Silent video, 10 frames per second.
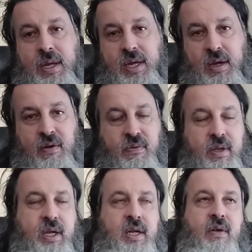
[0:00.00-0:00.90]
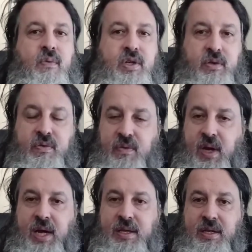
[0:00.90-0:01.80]
it carefully enough, what you'll
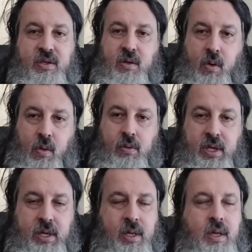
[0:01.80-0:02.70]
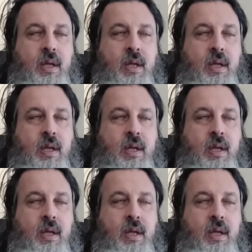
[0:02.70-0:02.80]
find that it's only